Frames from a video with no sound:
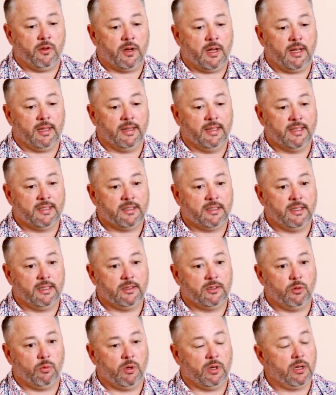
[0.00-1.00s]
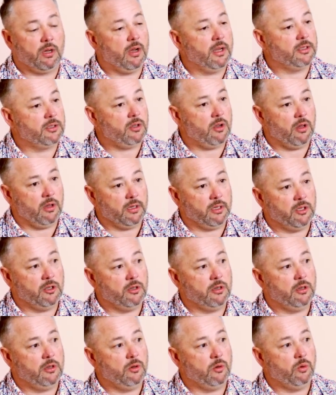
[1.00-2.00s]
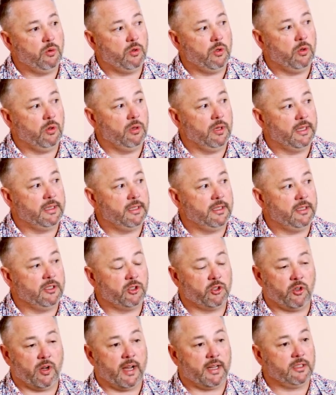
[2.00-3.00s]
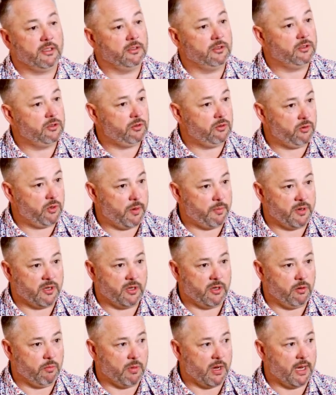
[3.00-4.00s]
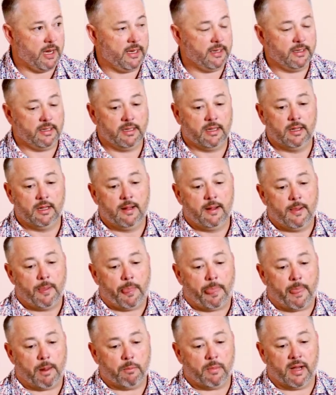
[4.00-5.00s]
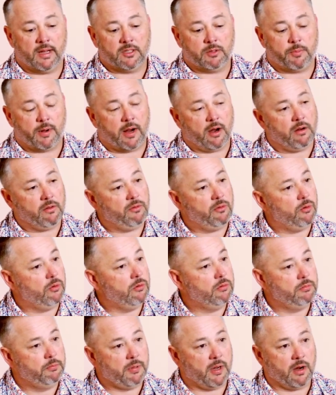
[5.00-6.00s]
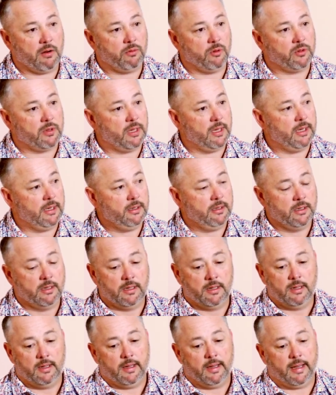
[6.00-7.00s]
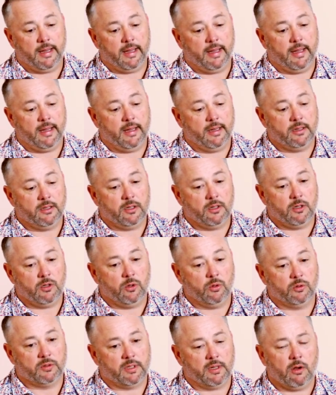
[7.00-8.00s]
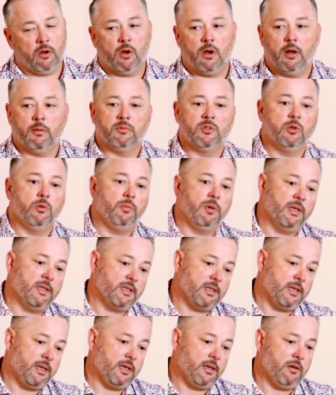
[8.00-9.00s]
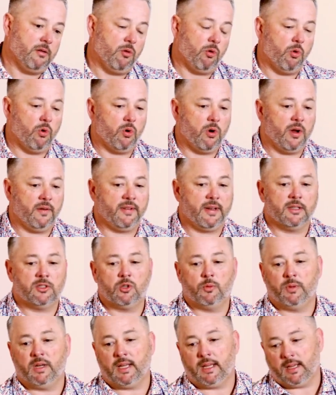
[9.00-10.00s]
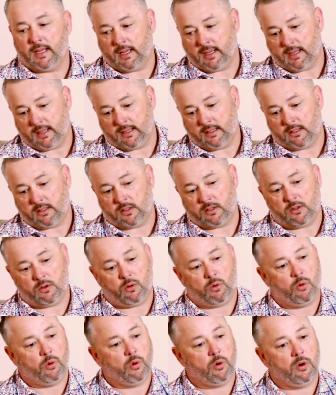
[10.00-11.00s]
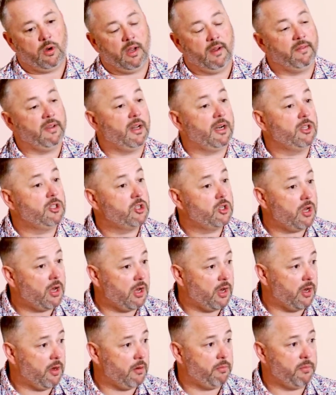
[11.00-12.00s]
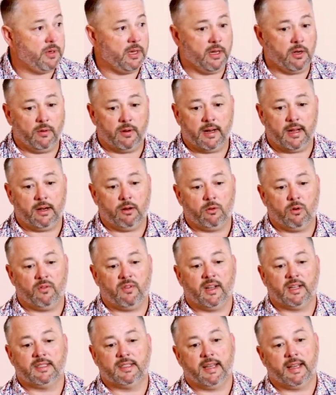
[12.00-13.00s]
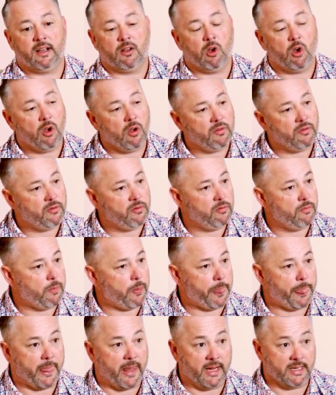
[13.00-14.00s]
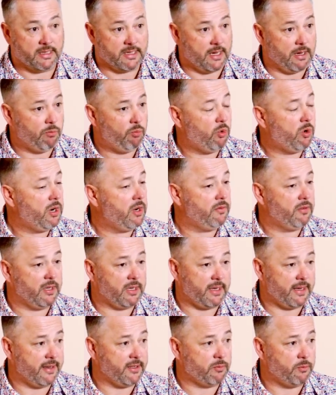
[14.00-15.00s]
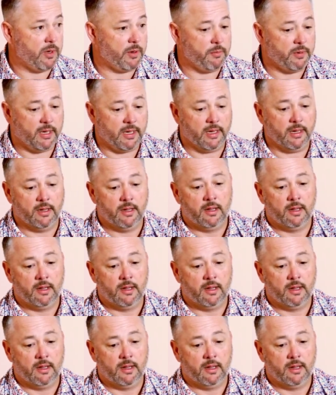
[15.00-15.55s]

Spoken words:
not listening to what God's calling you to do, you'll let the distractions creep into your mind. The mind's a powerful, powerful thing. And you'll say, oh, I'm too busy, or I've got too many kids, or I've got a job, and I don't know if I can take off that time, whatever the case may be.